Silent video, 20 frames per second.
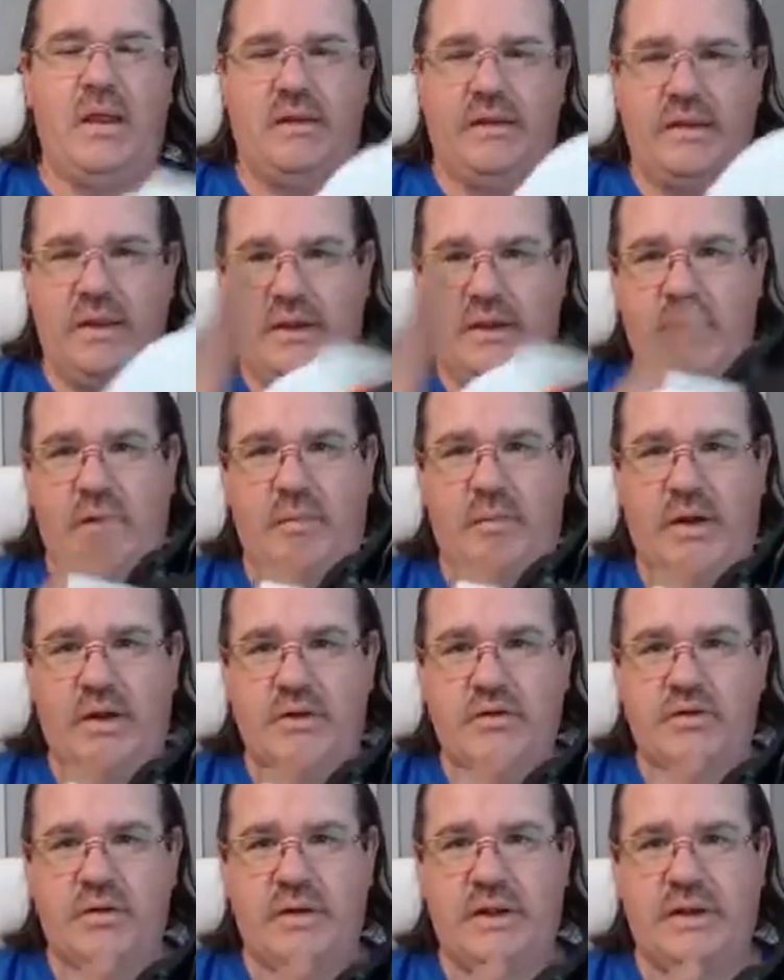then they'll
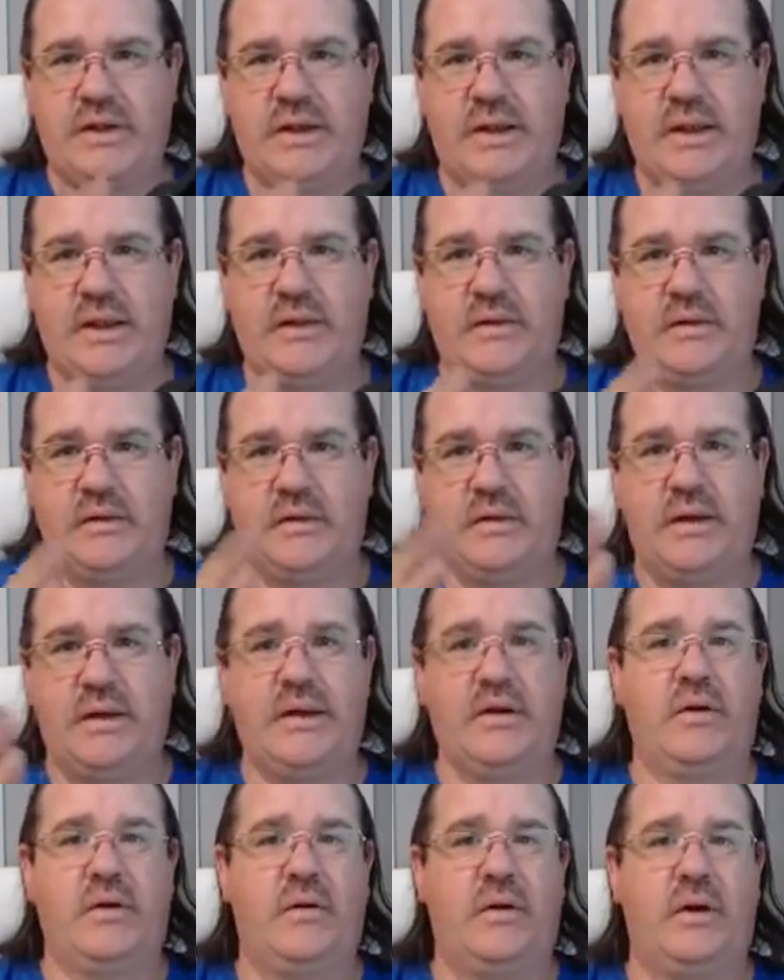butt joint together, and
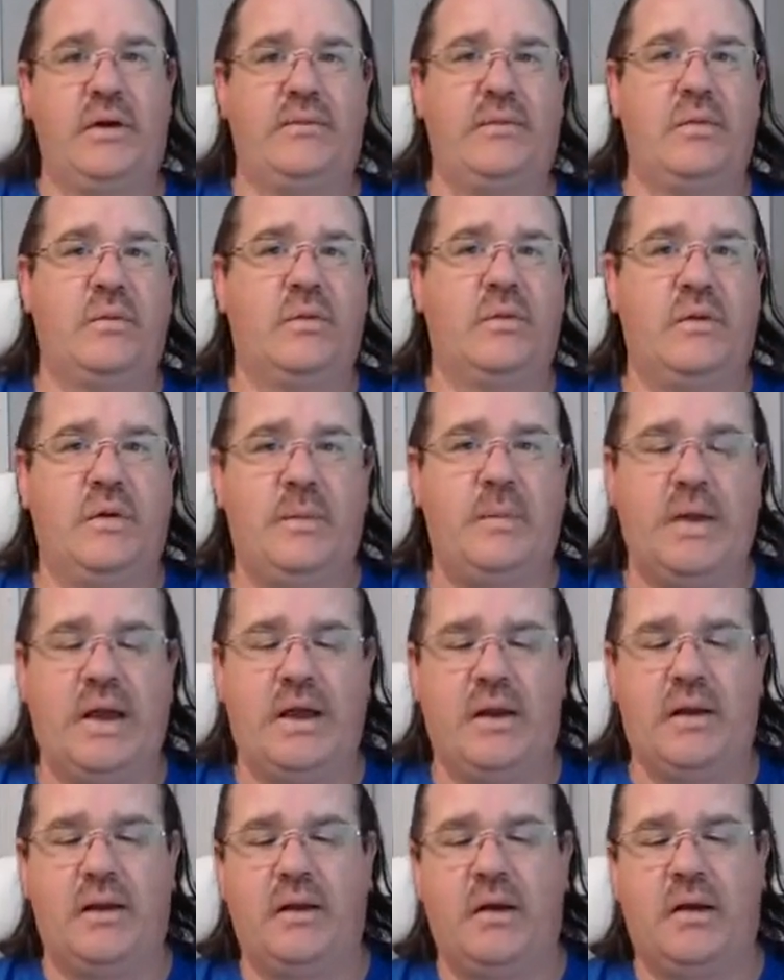then you don't have to worry
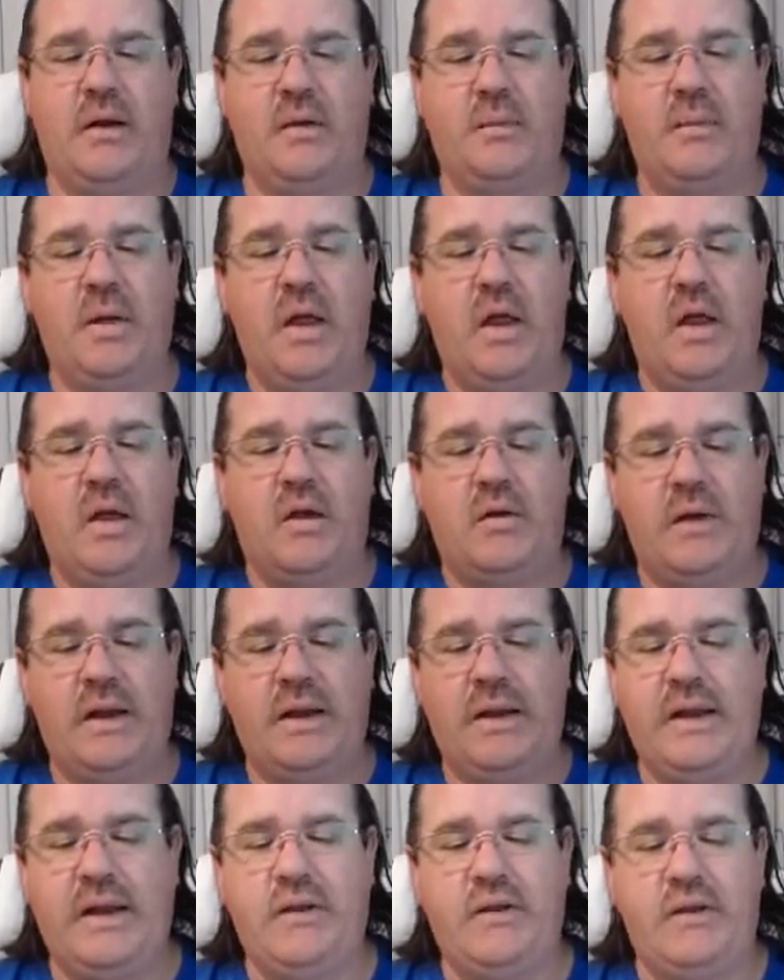about it.
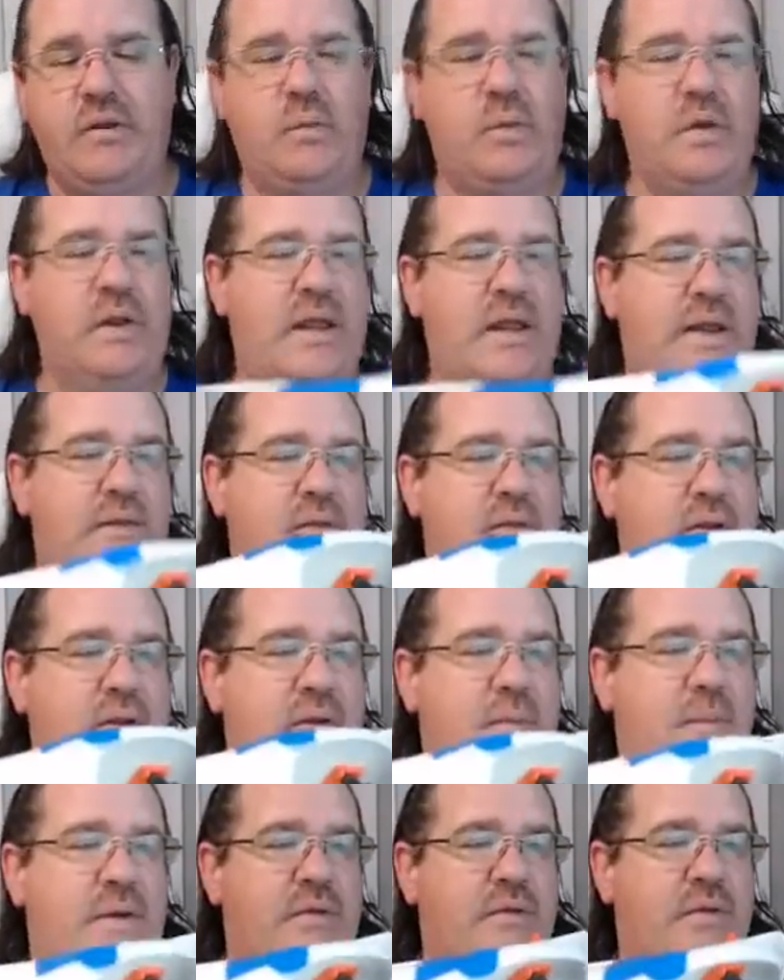Right now, you will have a
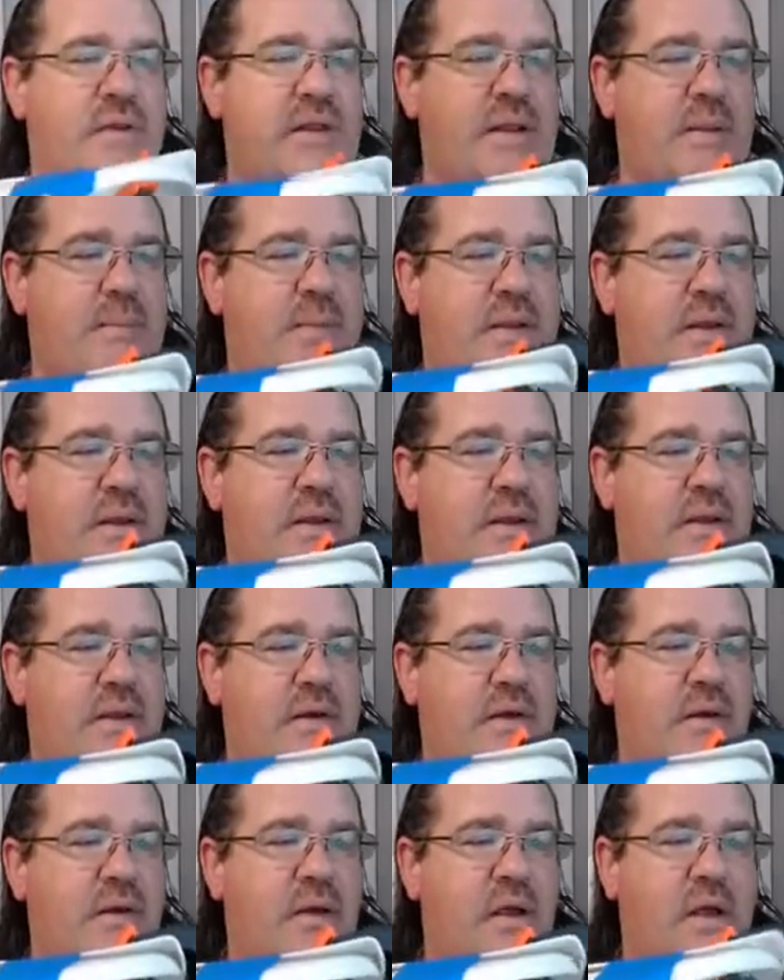little bit of a lip in
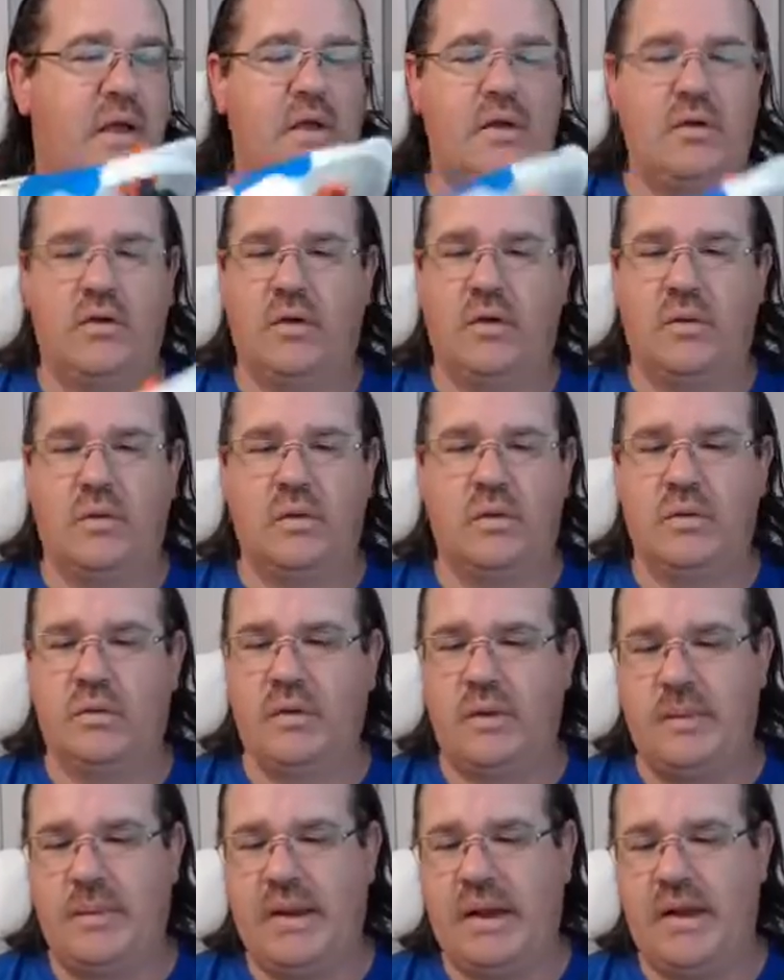here. Don't
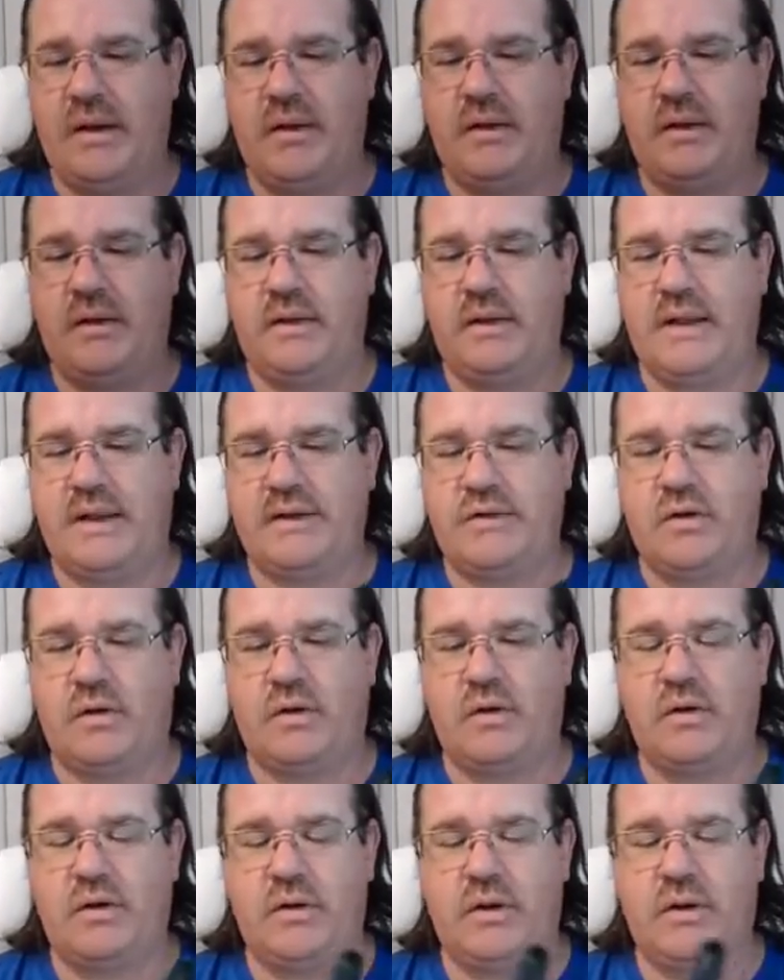worry about it. That's
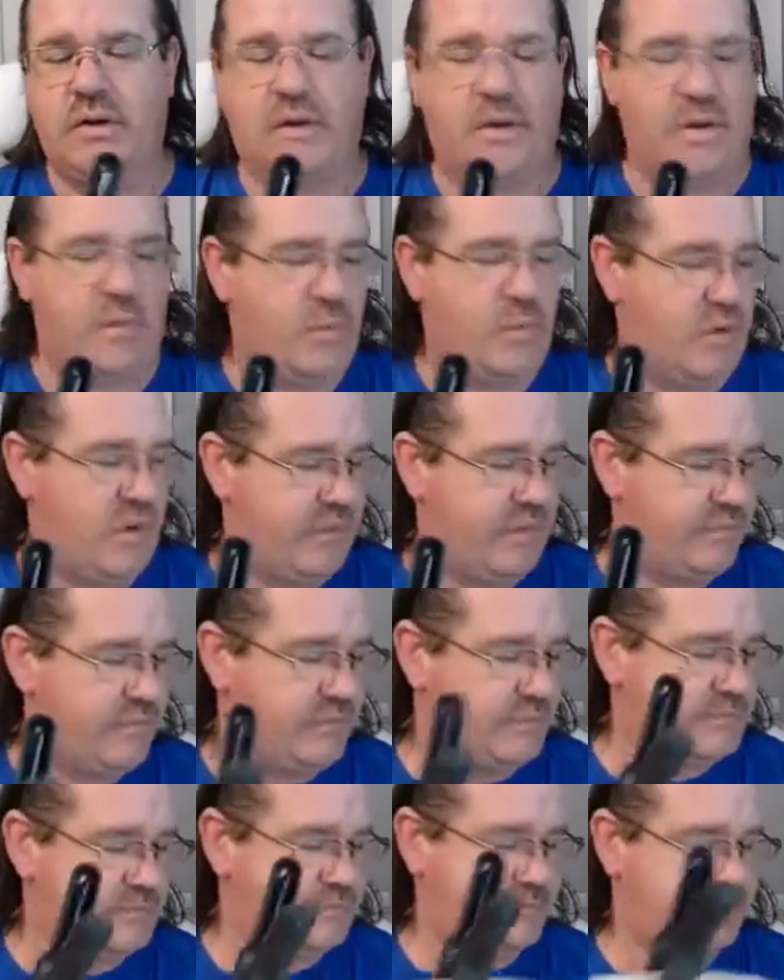all going to come off.
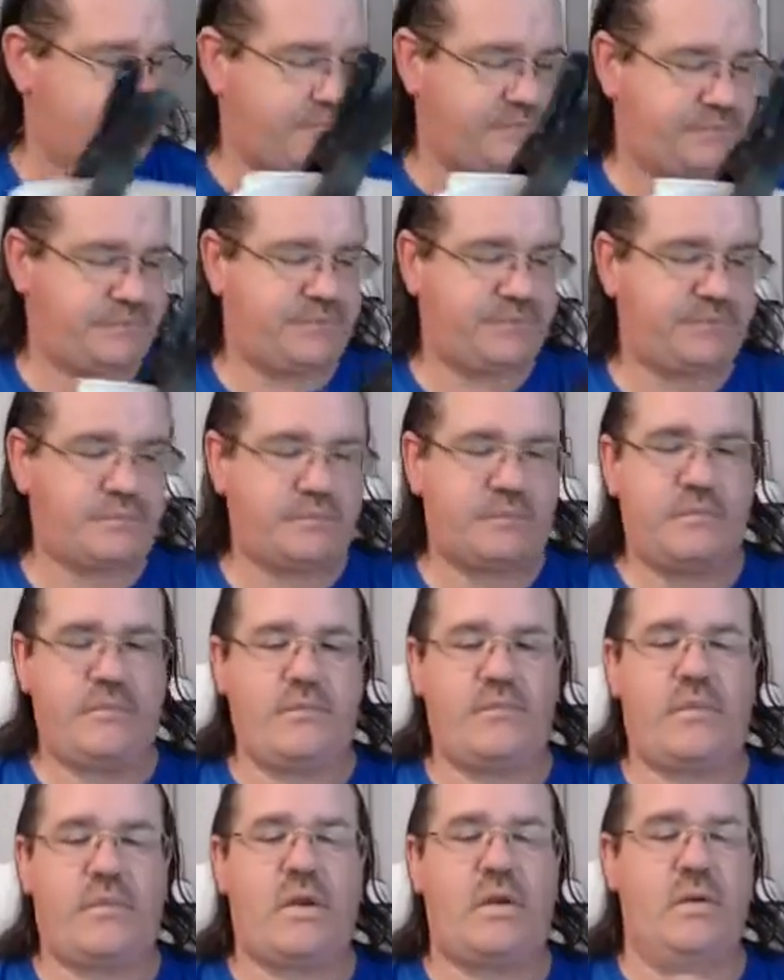
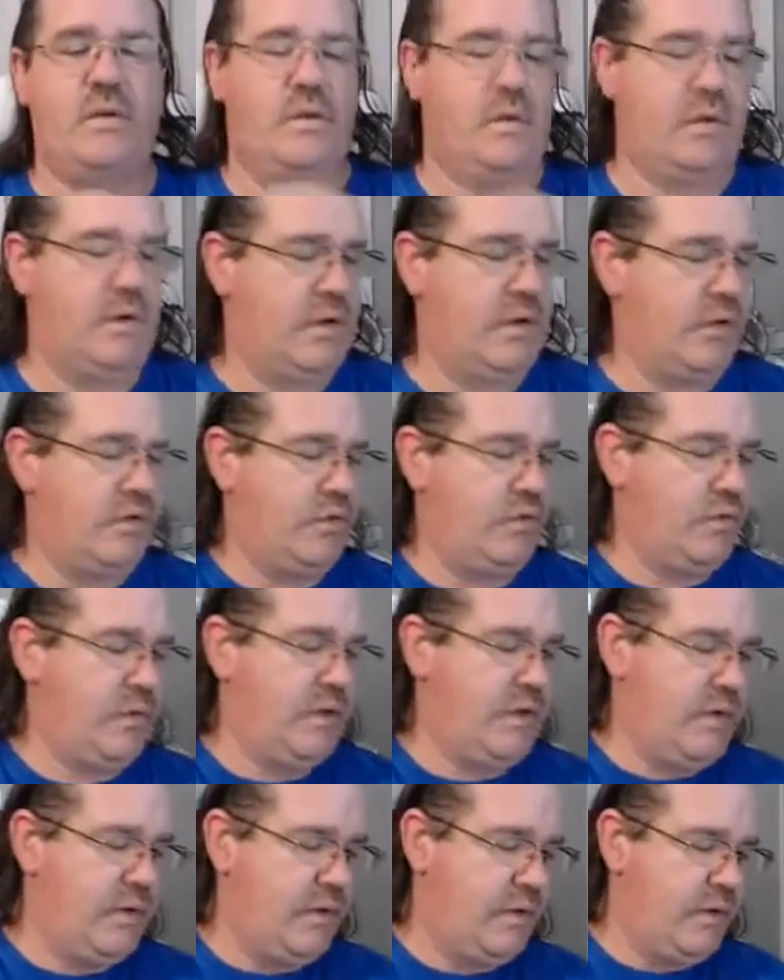What I'm going to do
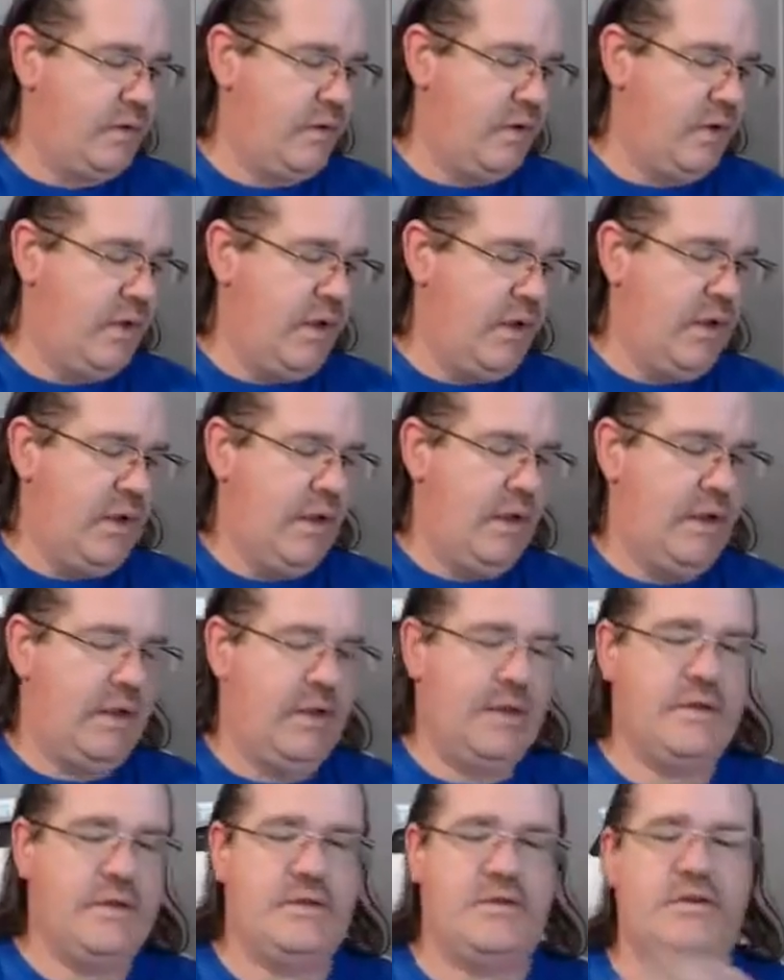here
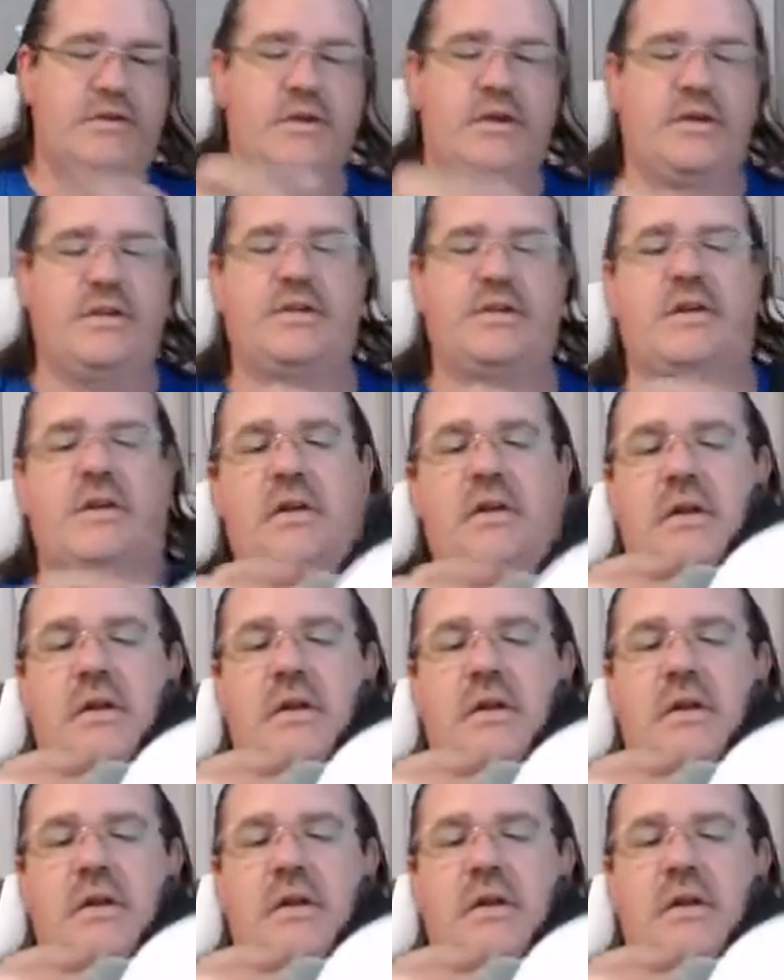is just,